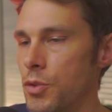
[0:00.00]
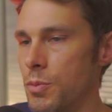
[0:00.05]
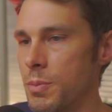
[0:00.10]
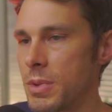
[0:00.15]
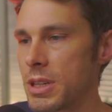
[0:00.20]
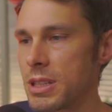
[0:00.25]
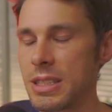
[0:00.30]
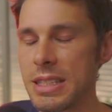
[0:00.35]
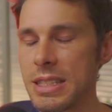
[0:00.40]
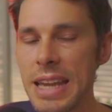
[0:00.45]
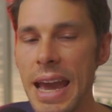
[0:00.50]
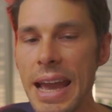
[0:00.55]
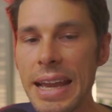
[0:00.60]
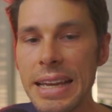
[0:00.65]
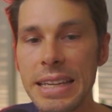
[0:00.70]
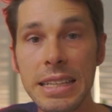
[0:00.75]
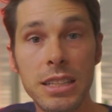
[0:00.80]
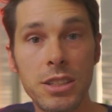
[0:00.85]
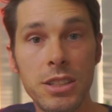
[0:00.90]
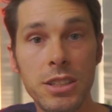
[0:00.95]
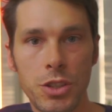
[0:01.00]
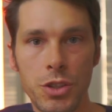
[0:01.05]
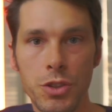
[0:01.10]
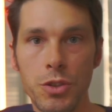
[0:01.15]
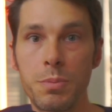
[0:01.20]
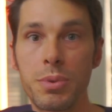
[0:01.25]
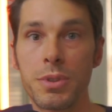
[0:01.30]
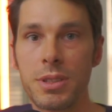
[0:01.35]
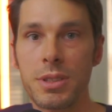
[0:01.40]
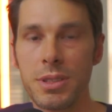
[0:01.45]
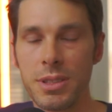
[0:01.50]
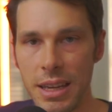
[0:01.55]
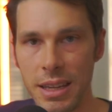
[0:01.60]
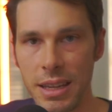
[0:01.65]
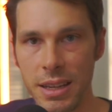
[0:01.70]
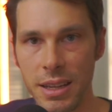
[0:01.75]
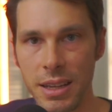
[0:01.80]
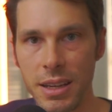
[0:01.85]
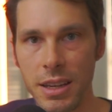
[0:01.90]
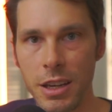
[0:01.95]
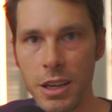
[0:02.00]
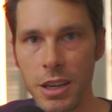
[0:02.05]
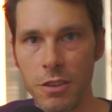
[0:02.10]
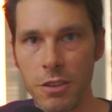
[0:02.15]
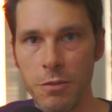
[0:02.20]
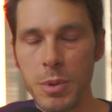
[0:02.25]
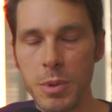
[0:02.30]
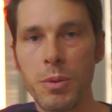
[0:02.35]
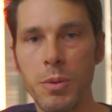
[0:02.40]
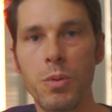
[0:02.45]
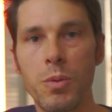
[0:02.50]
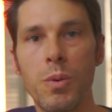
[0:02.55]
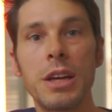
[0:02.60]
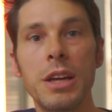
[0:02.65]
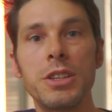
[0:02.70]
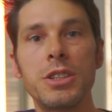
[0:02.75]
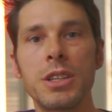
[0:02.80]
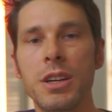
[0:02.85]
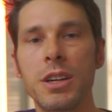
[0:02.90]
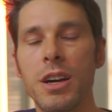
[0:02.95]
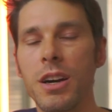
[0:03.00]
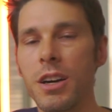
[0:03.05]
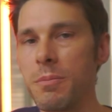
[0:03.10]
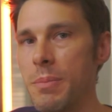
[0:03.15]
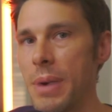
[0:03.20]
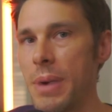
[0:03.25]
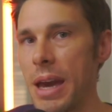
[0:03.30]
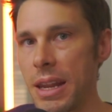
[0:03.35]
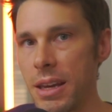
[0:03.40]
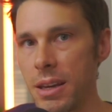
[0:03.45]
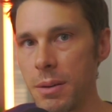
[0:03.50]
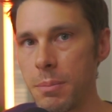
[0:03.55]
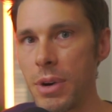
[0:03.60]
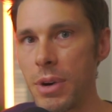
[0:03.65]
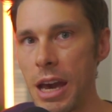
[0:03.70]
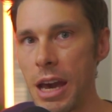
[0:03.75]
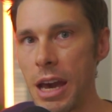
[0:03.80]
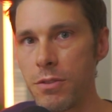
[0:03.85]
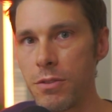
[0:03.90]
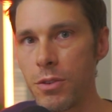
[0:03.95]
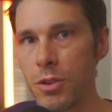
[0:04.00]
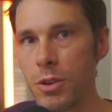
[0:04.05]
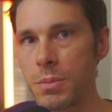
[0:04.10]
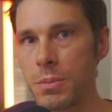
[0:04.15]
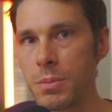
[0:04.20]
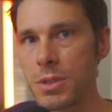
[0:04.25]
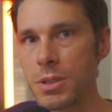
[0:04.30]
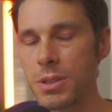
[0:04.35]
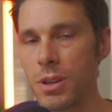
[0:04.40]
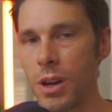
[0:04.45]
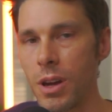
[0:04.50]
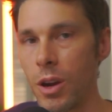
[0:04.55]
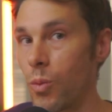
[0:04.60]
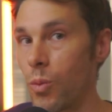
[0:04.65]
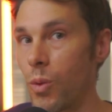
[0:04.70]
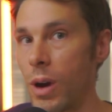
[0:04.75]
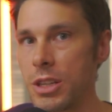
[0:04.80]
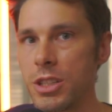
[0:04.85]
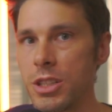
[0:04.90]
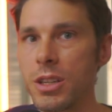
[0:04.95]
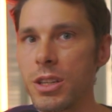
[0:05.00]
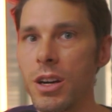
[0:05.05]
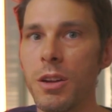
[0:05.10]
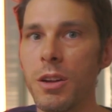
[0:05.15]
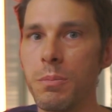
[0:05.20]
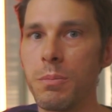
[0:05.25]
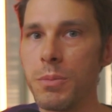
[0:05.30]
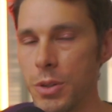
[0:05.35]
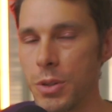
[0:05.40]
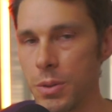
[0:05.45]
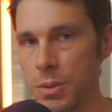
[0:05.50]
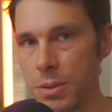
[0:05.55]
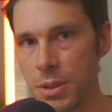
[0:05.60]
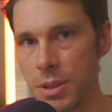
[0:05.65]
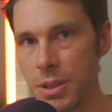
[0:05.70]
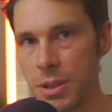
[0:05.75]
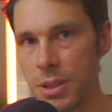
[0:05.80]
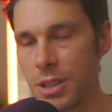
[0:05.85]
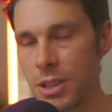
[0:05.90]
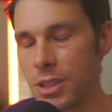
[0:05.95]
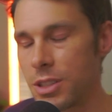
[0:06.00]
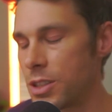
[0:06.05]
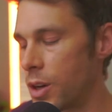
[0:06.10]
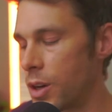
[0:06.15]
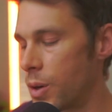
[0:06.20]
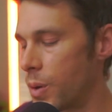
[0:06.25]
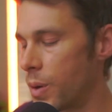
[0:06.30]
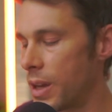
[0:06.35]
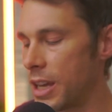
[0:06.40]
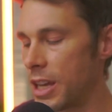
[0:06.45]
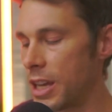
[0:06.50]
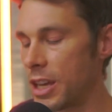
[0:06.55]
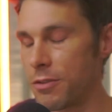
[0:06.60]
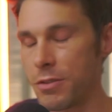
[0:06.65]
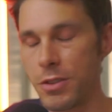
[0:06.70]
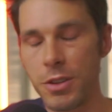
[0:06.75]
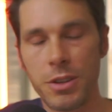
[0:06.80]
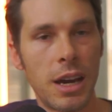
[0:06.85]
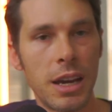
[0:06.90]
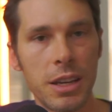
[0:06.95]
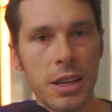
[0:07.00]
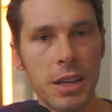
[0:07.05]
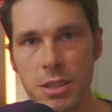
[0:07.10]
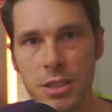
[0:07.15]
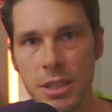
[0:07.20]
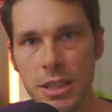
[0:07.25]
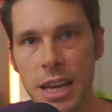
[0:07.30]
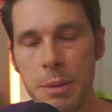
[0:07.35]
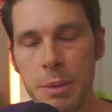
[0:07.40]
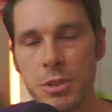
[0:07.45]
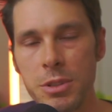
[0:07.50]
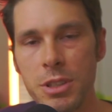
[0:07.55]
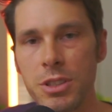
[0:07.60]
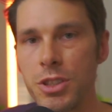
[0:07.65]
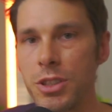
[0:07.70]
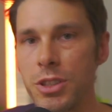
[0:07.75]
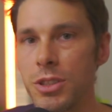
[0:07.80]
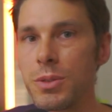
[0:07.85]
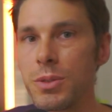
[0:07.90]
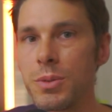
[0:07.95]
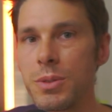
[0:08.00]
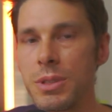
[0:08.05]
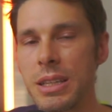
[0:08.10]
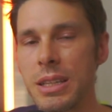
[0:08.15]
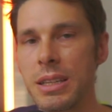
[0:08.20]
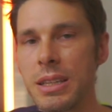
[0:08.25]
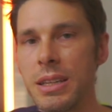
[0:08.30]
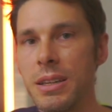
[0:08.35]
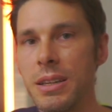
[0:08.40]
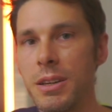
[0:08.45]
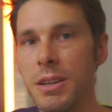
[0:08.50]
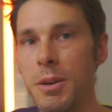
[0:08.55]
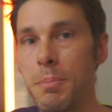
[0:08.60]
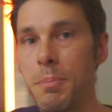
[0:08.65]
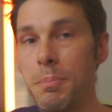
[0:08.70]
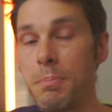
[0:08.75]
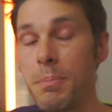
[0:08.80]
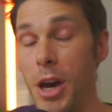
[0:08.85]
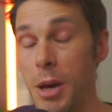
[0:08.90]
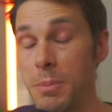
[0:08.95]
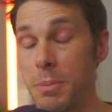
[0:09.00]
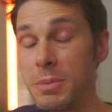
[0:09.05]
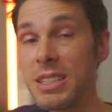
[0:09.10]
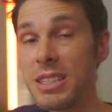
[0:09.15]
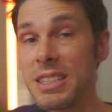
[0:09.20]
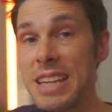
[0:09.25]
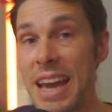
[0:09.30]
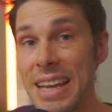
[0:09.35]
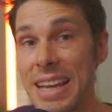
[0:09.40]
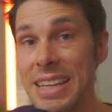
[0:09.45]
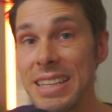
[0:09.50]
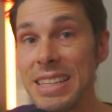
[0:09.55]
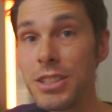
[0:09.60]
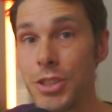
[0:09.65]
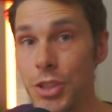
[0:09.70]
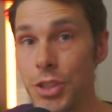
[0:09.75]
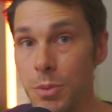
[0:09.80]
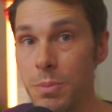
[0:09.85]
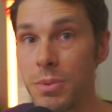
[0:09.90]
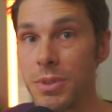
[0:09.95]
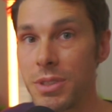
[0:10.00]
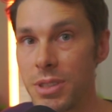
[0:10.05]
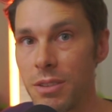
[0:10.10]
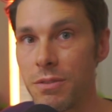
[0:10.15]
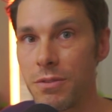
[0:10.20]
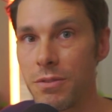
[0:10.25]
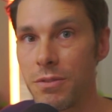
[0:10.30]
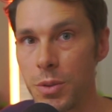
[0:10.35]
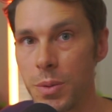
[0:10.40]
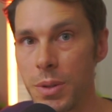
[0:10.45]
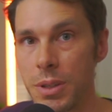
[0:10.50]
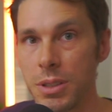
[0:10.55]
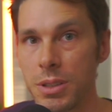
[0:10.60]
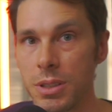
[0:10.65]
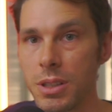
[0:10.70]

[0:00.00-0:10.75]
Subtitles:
Because 92% of people watching on Meta platforms are watching on mute. So if you're not using captions, you're losing up to 92% of viewers.